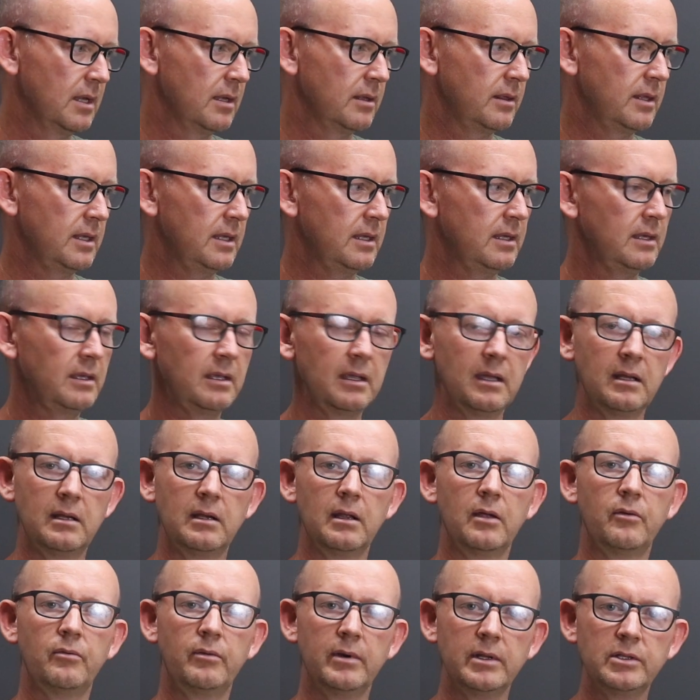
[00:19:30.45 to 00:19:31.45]
The
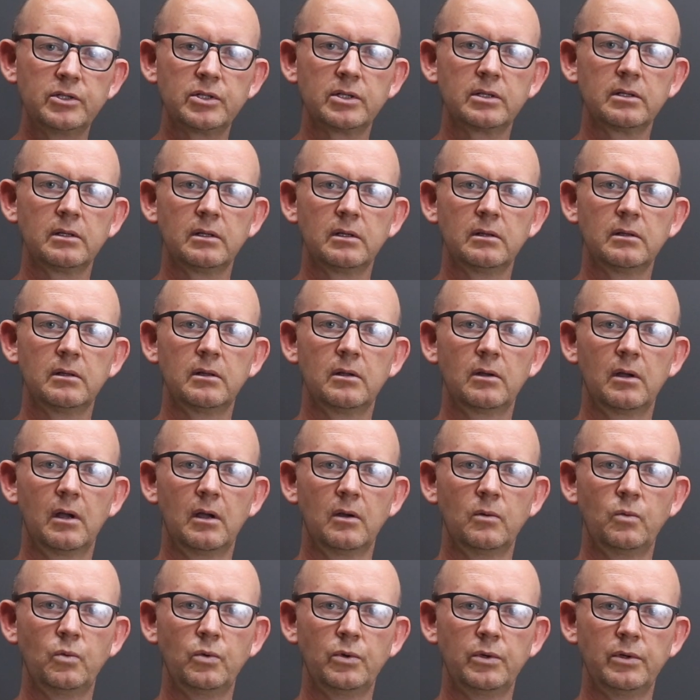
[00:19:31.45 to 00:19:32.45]
original
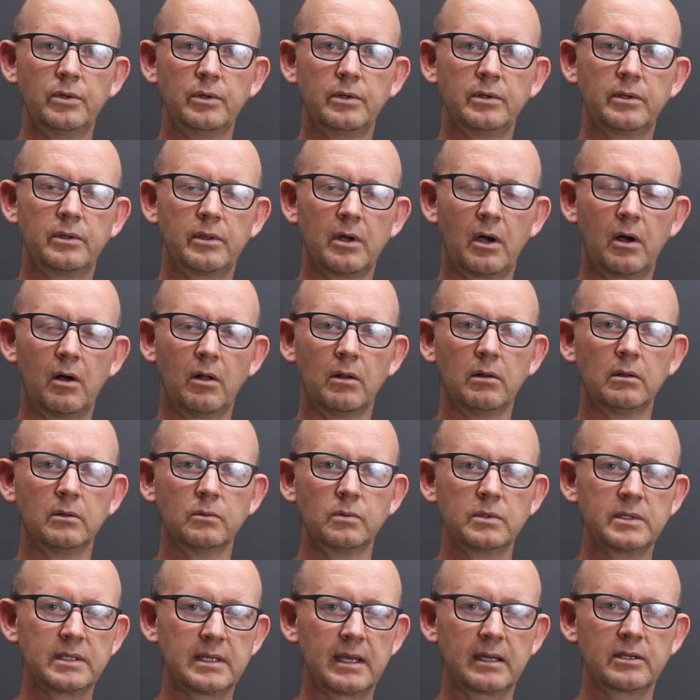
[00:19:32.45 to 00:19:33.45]
wound, the hole,
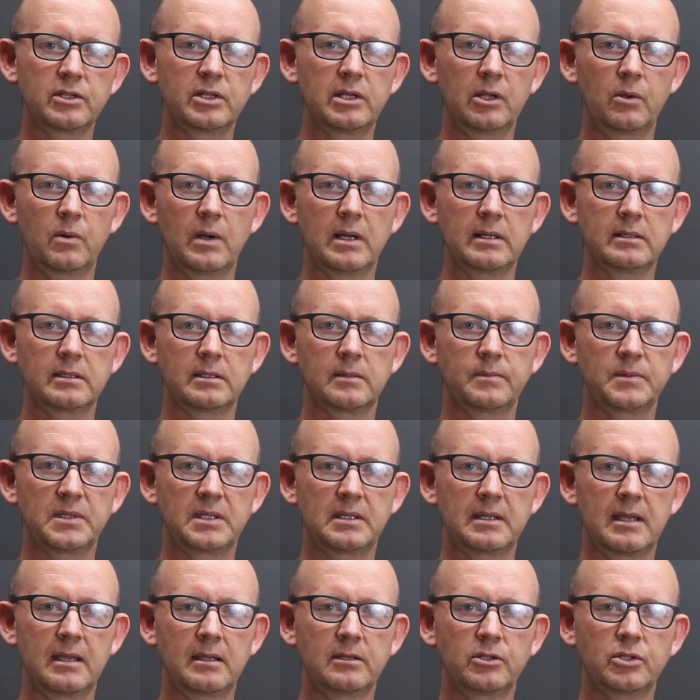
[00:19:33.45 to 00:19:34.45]
was actually quite
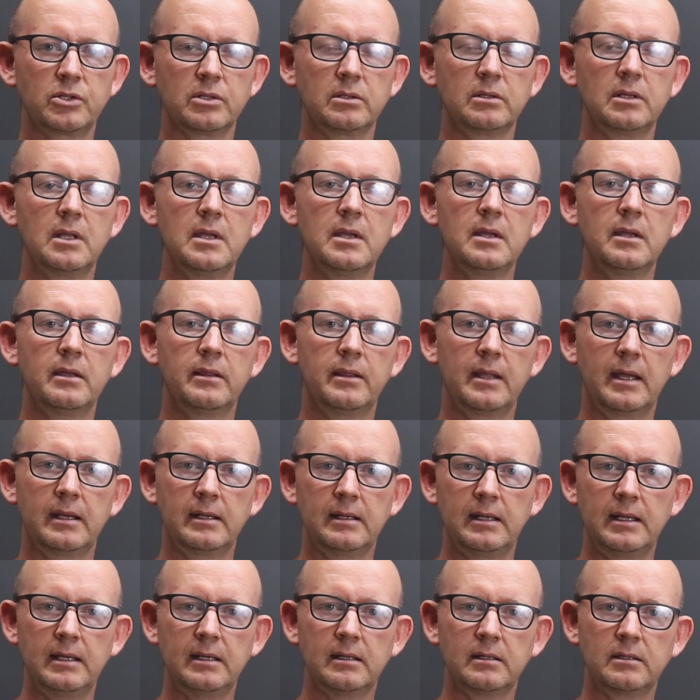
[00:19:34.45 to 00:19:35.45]
substantial.
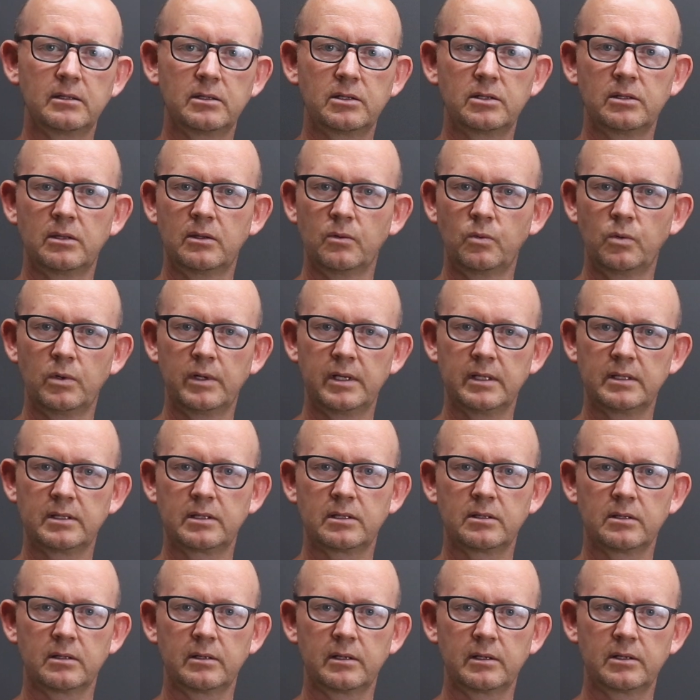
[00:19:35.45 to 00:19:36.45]
The wood had
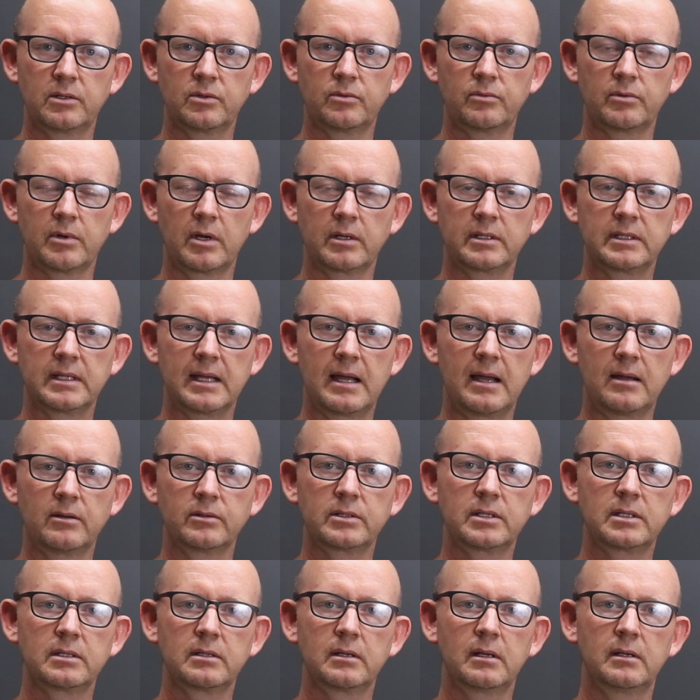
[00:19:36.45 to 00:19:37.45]
started to rot
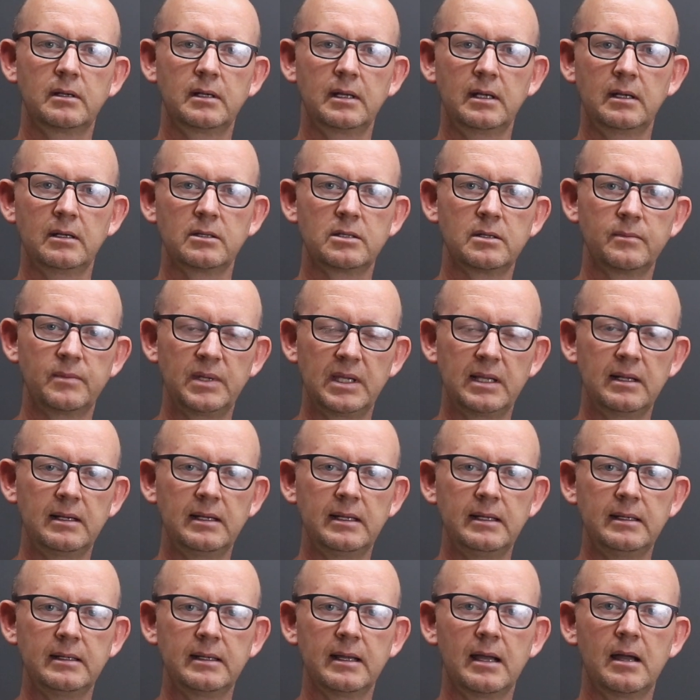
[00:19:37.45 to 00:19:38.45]
out, needed to be
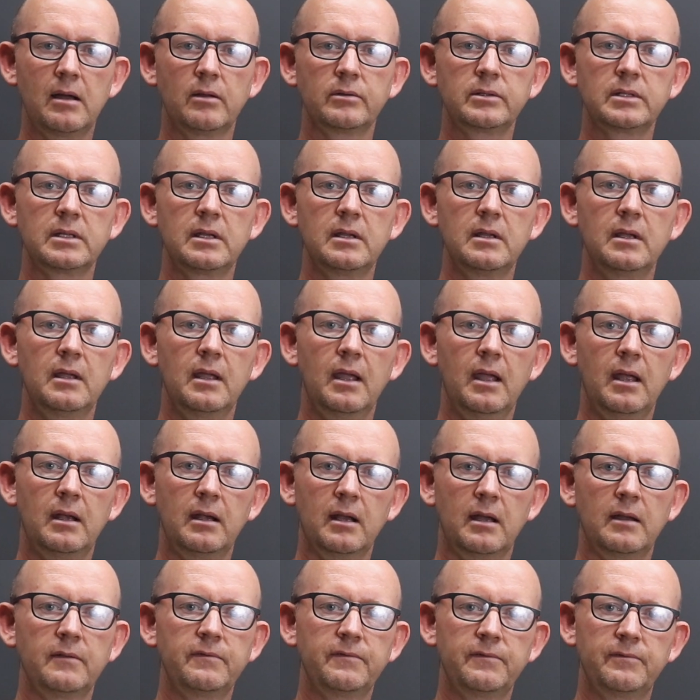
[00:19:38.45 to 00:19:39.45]
cleaned out, and
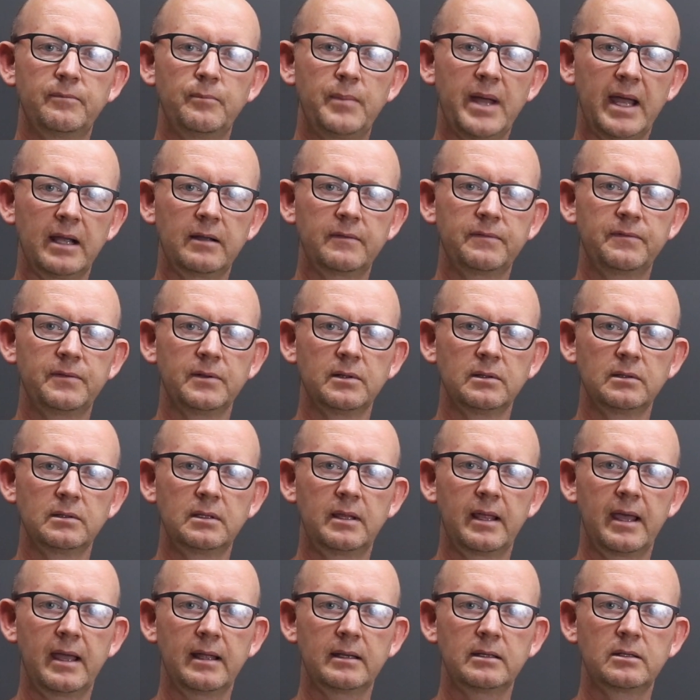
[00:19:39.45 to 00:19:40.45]
I've backfilled
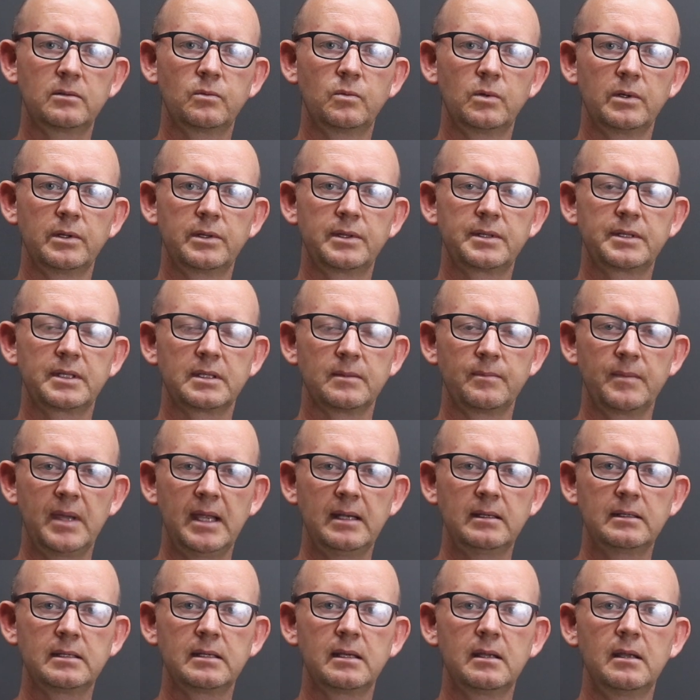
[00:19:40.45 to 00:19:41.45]
that with cement
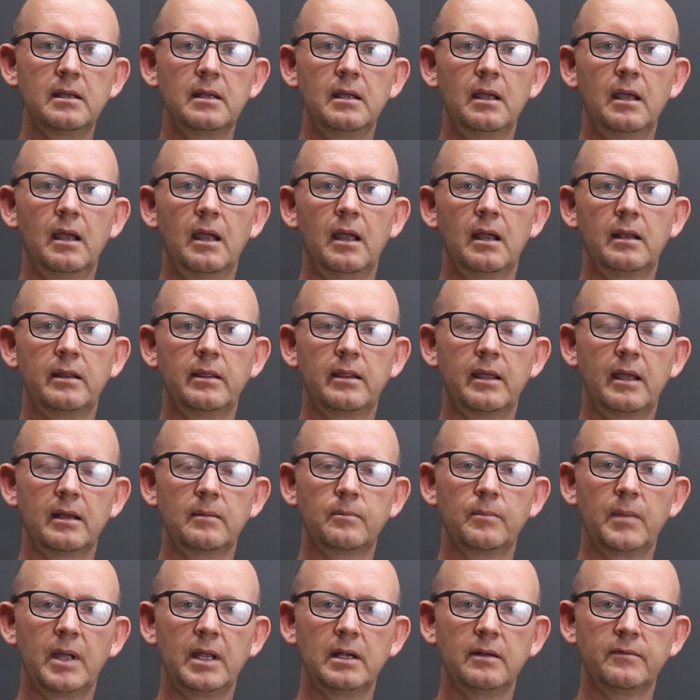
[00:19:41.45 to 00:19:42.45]
cement, and
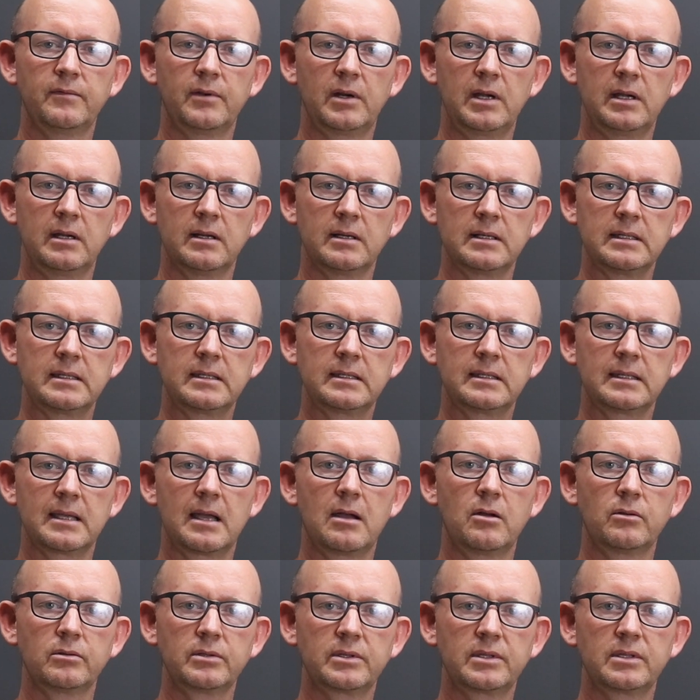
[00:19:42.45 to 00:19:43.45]
that made a very nice
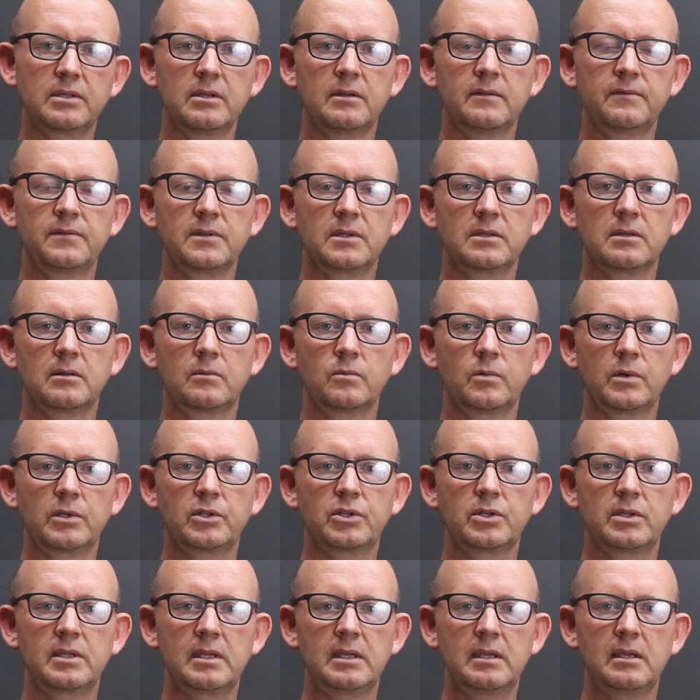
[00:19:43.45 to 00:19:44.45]
sound surface on
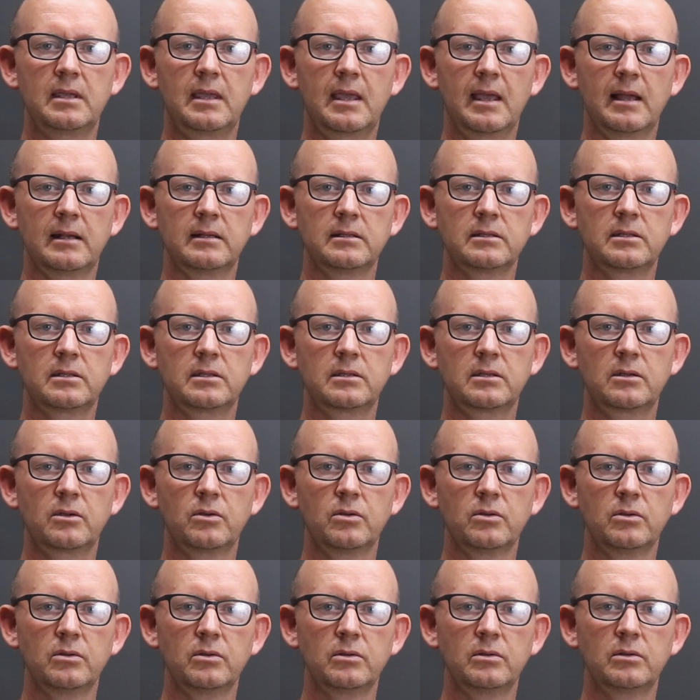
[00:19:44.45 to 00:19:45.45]
which the callus
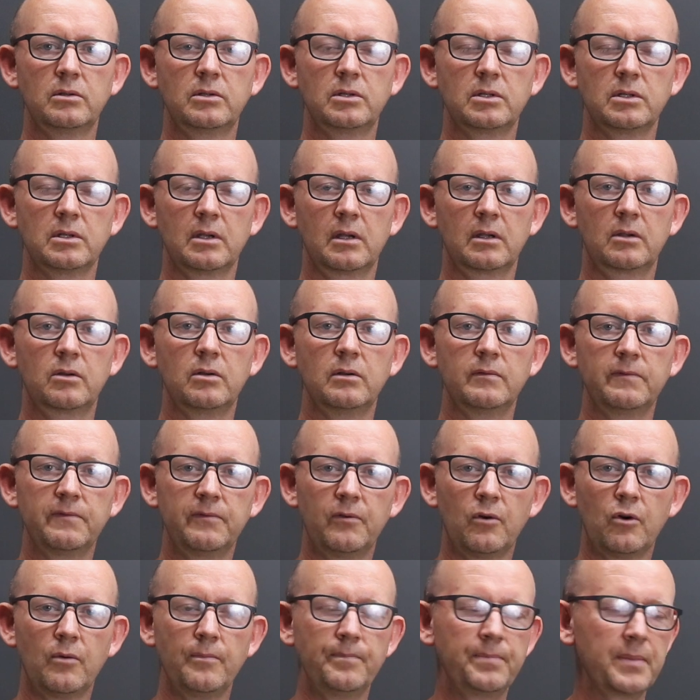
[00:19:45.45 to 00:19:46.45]
could
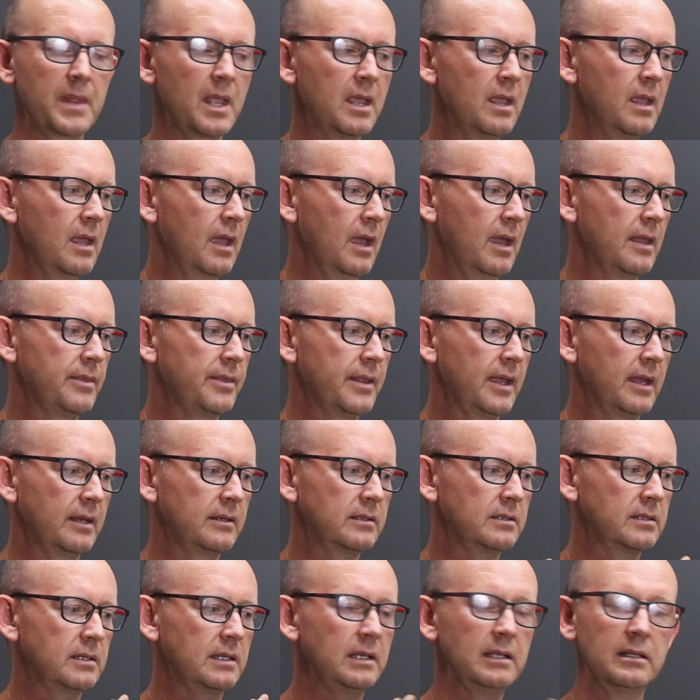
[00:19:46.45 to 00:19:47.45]
form, and
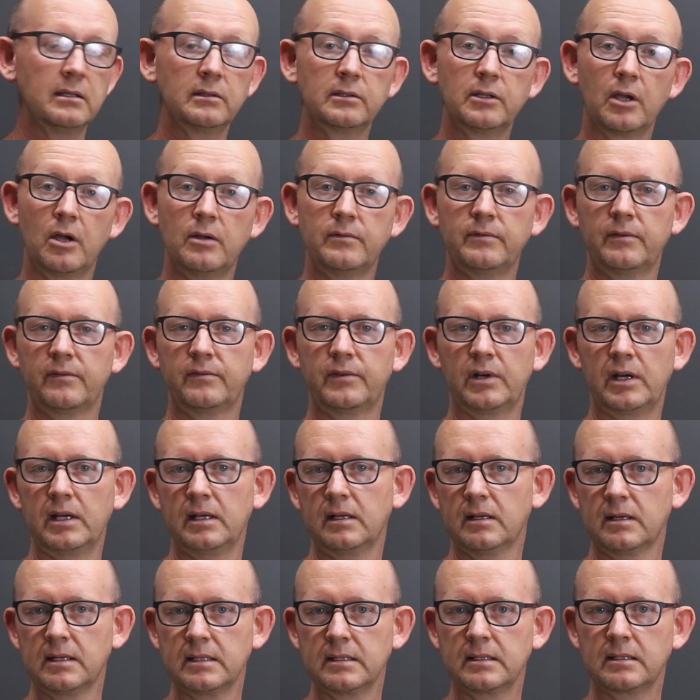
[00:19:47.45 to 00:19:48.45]
that healed over very
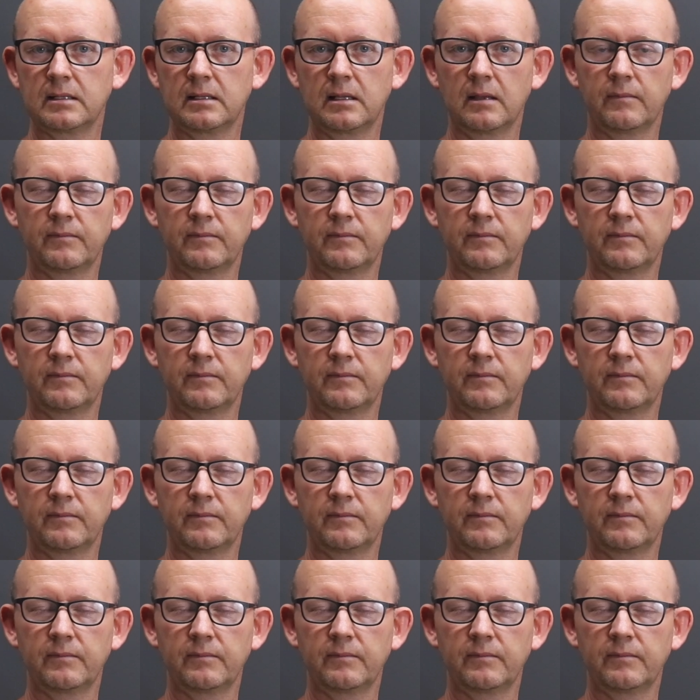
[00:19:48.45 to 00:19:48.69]
nicely.